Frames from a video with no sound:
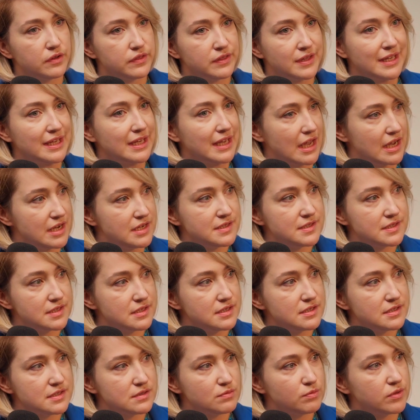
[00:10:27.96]
the
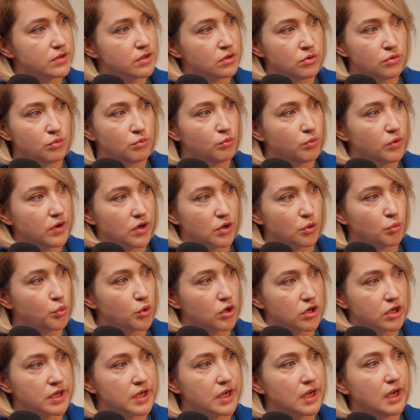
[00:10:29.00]
cases with whom we are
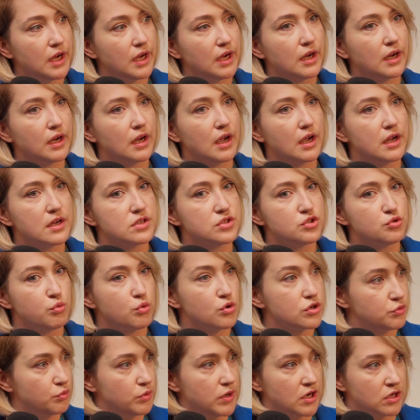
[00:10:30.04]
working and
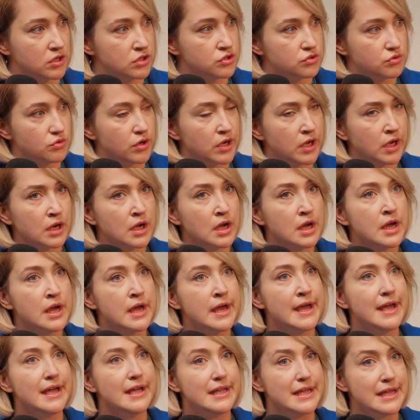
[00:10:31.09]
what we are doing.
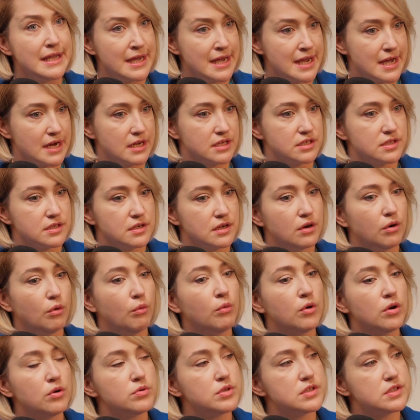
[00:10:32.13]
And
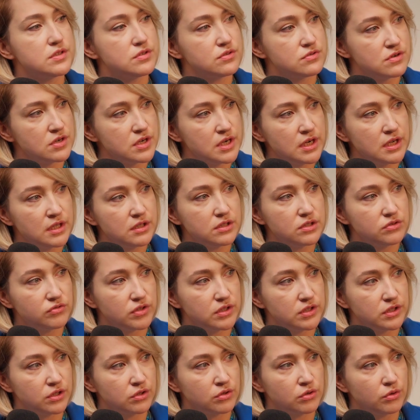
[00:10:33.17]
what was really,
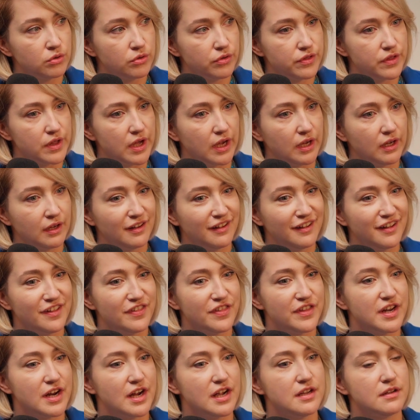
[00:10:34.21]
really cool thing
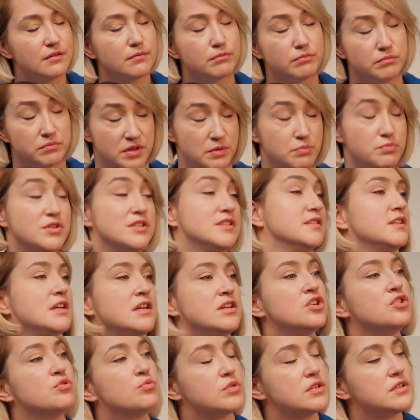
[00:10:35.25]
that the
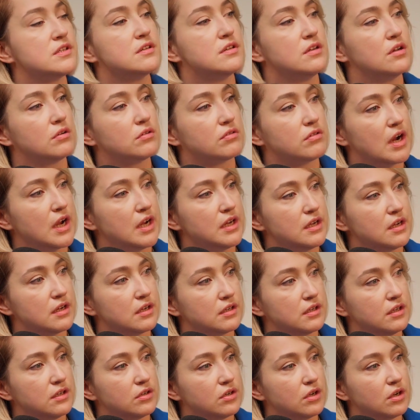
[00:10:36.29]
presentation was in
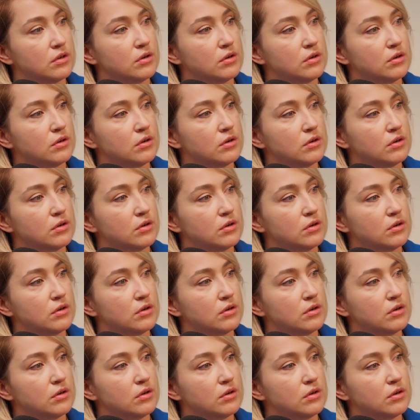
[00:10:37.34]
Ukrainian, you know.